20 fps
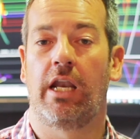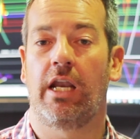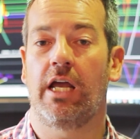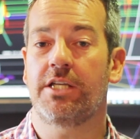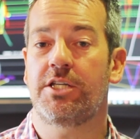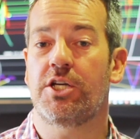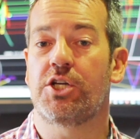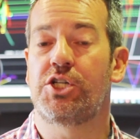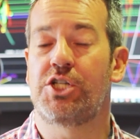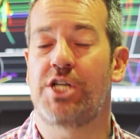I'd
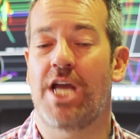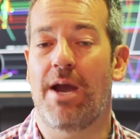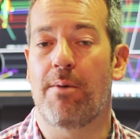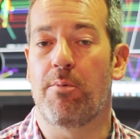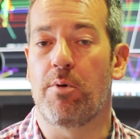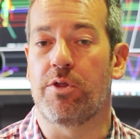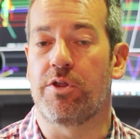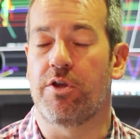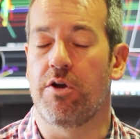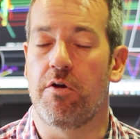like to share
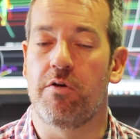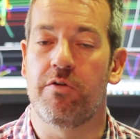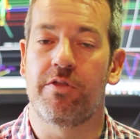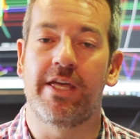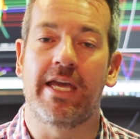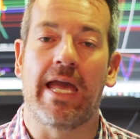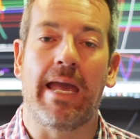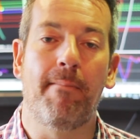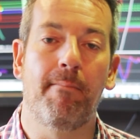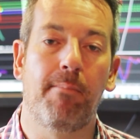with you
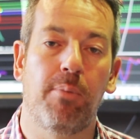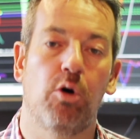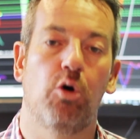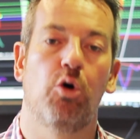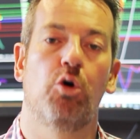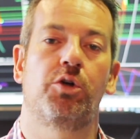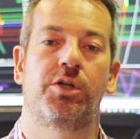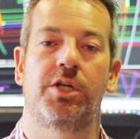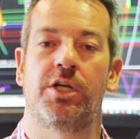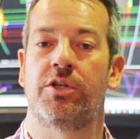the
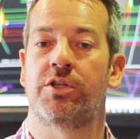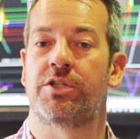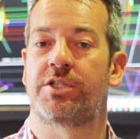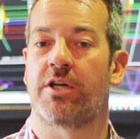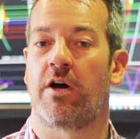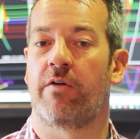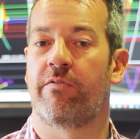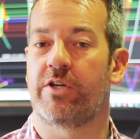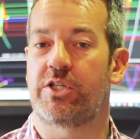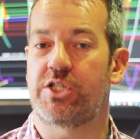importance
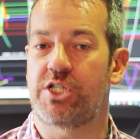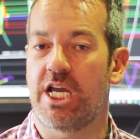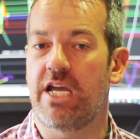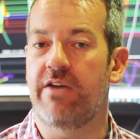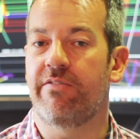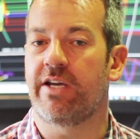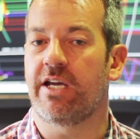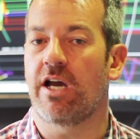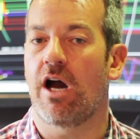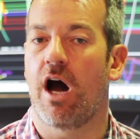of
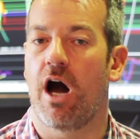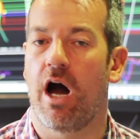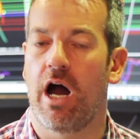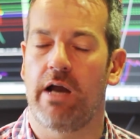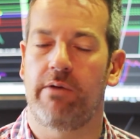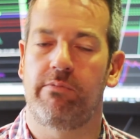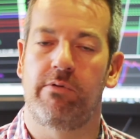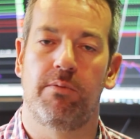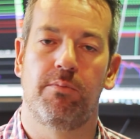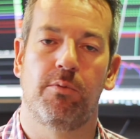achieving
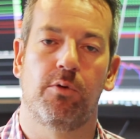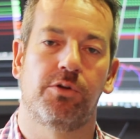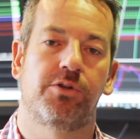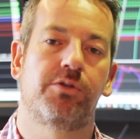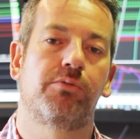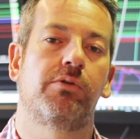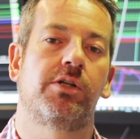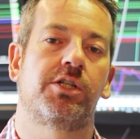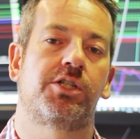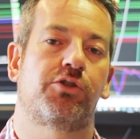high reward
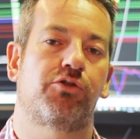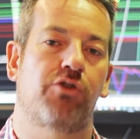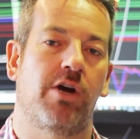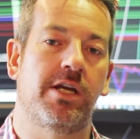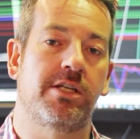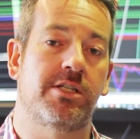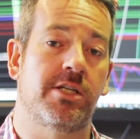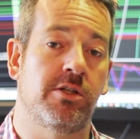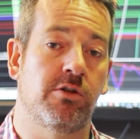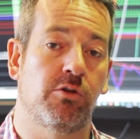to risk
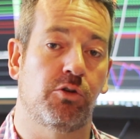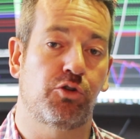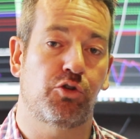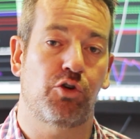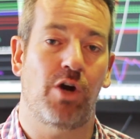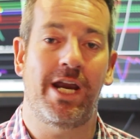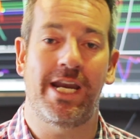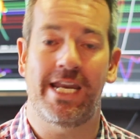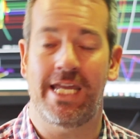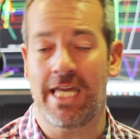trades in your
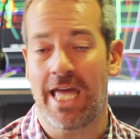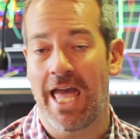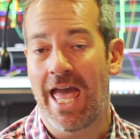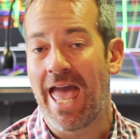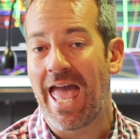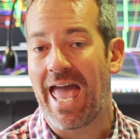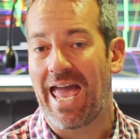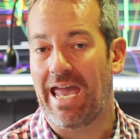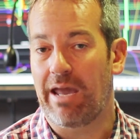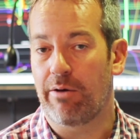trading,
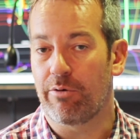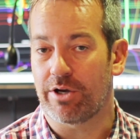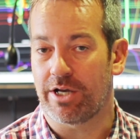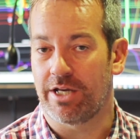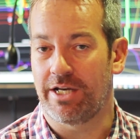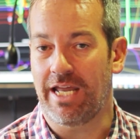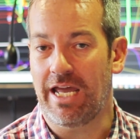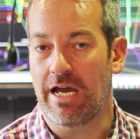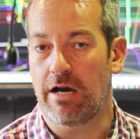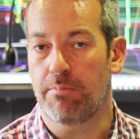how it
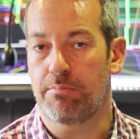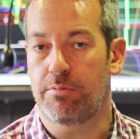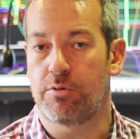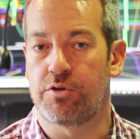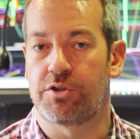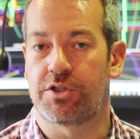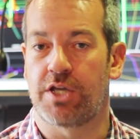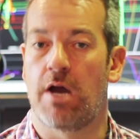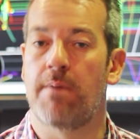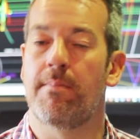can help you
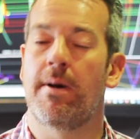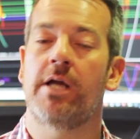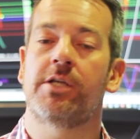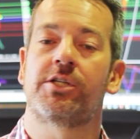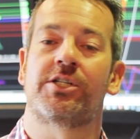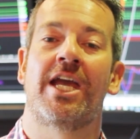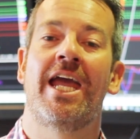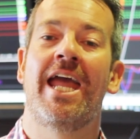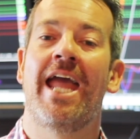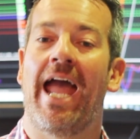so
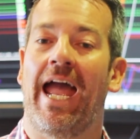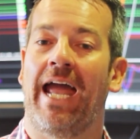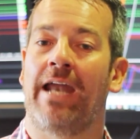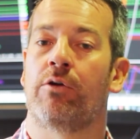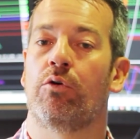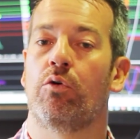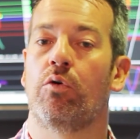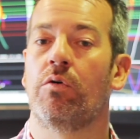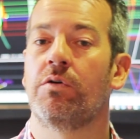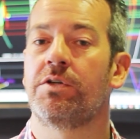much,
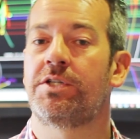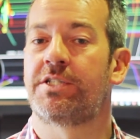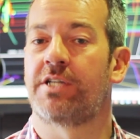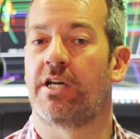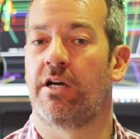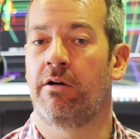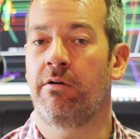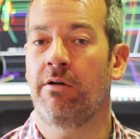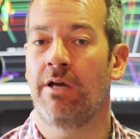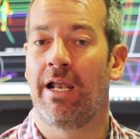and
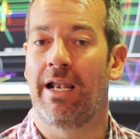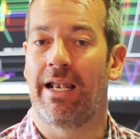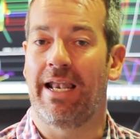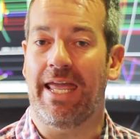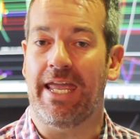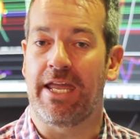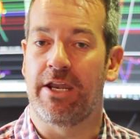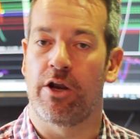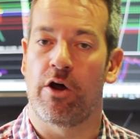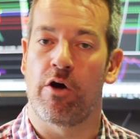also
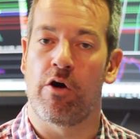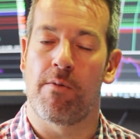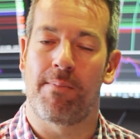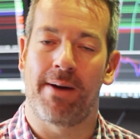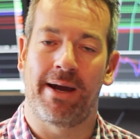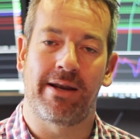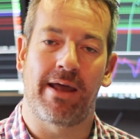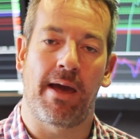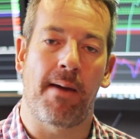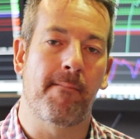let you know
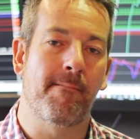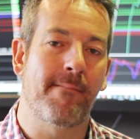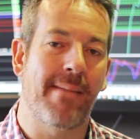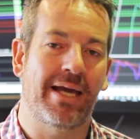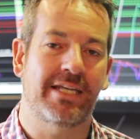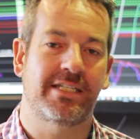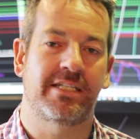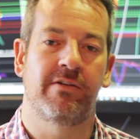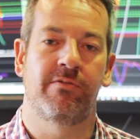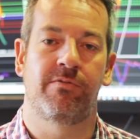about a
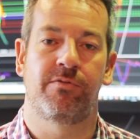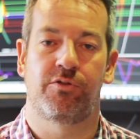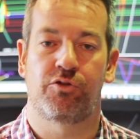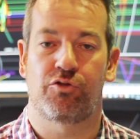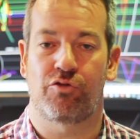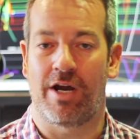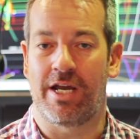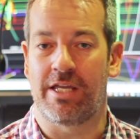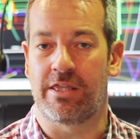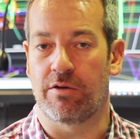massive
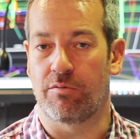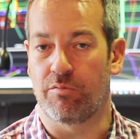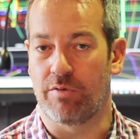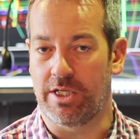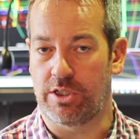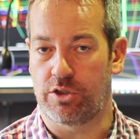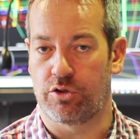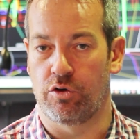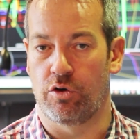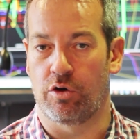trade that
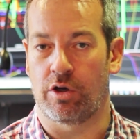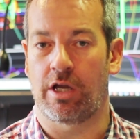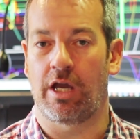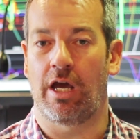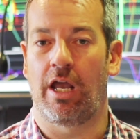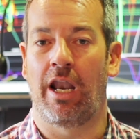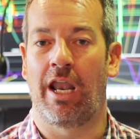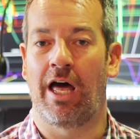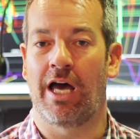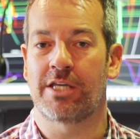we
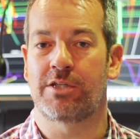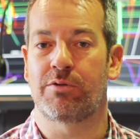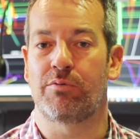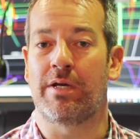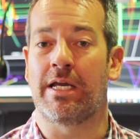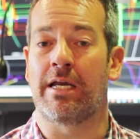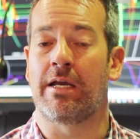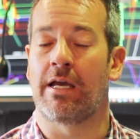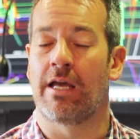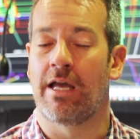took last
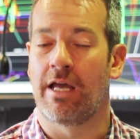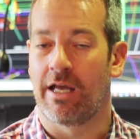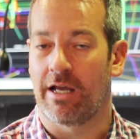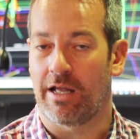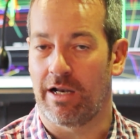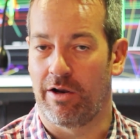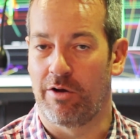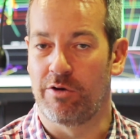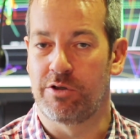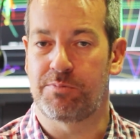week,
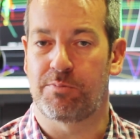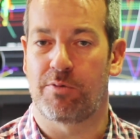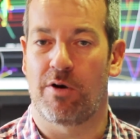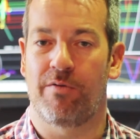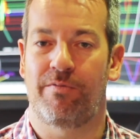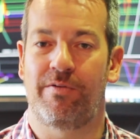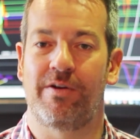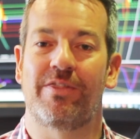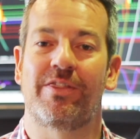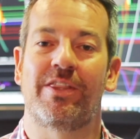closed
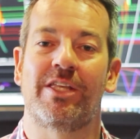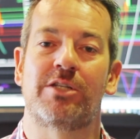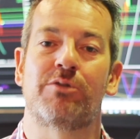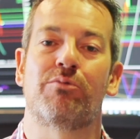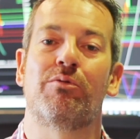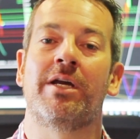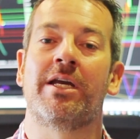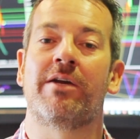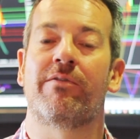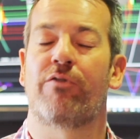profit
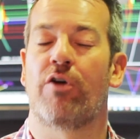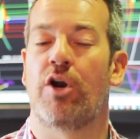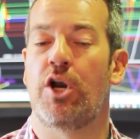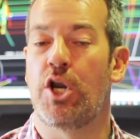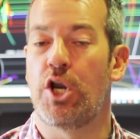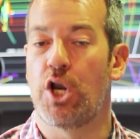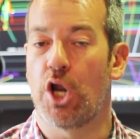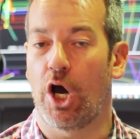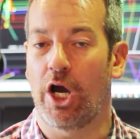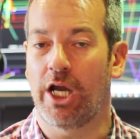this week for a
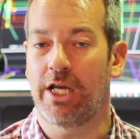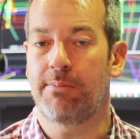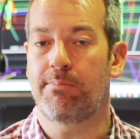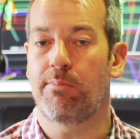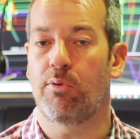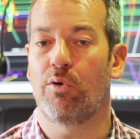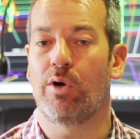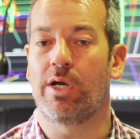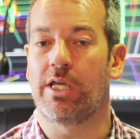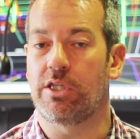
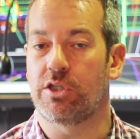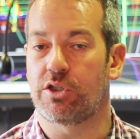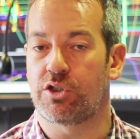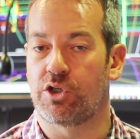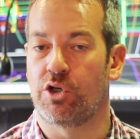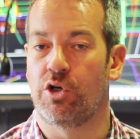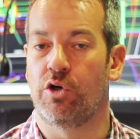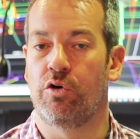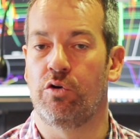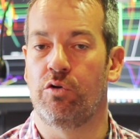
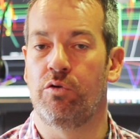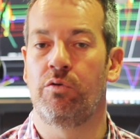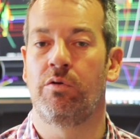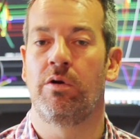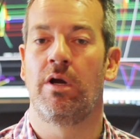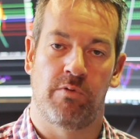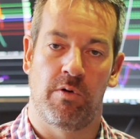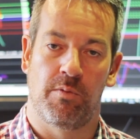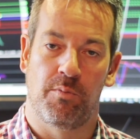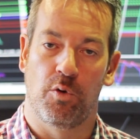
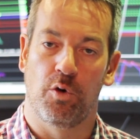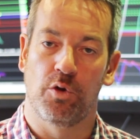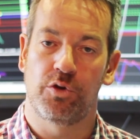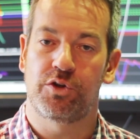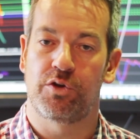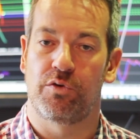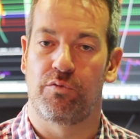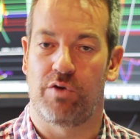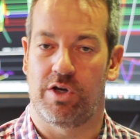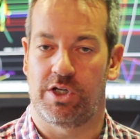9.2
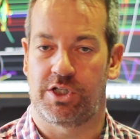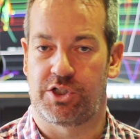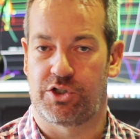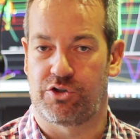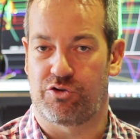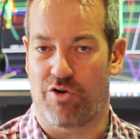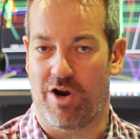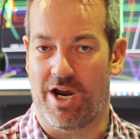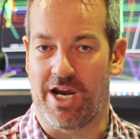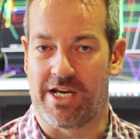reward to risk
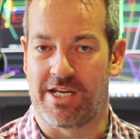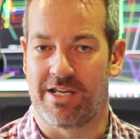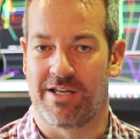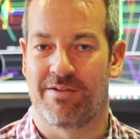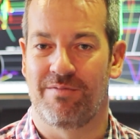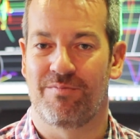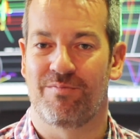trade.